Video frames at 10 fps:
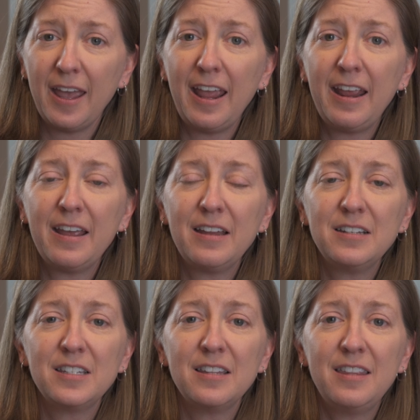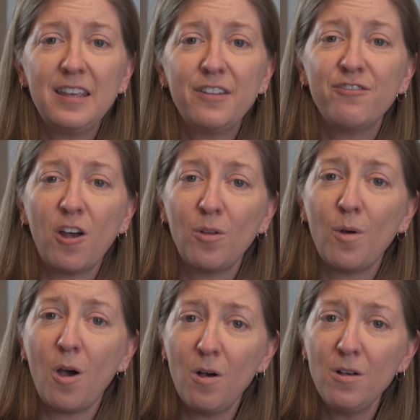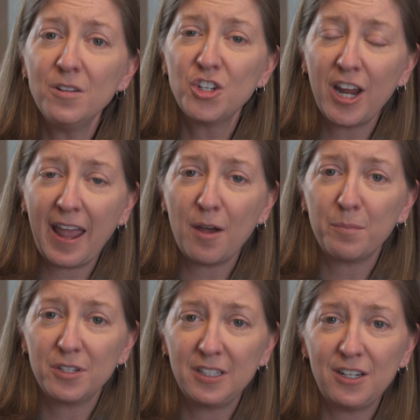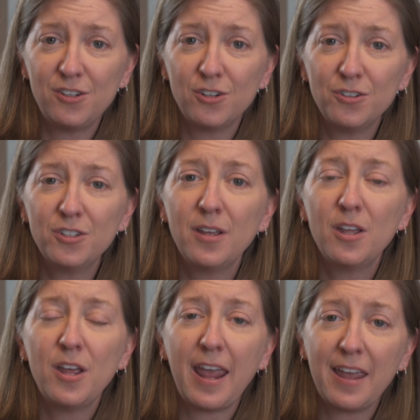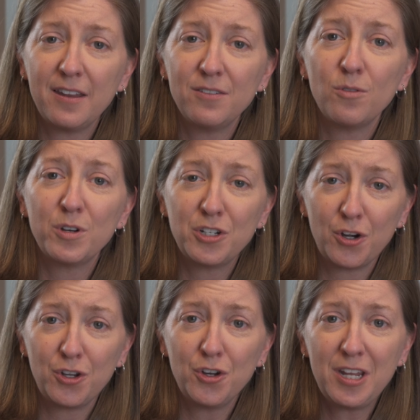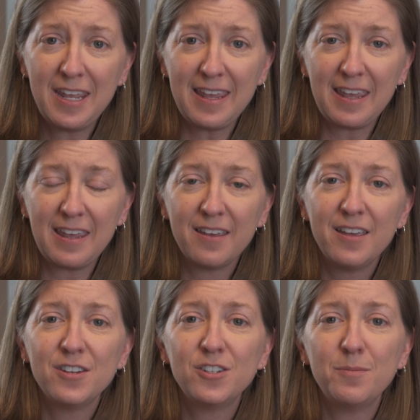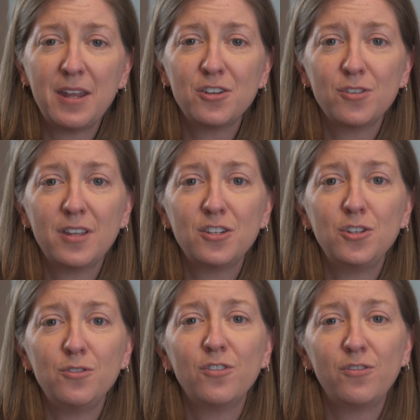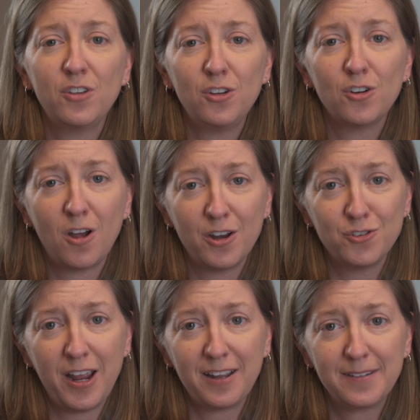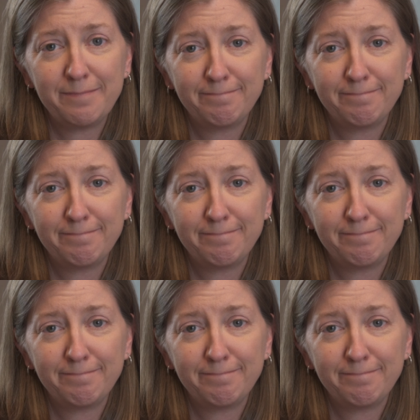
and then follow all checkout procedures and return your key to make sure that you fulfill your contract.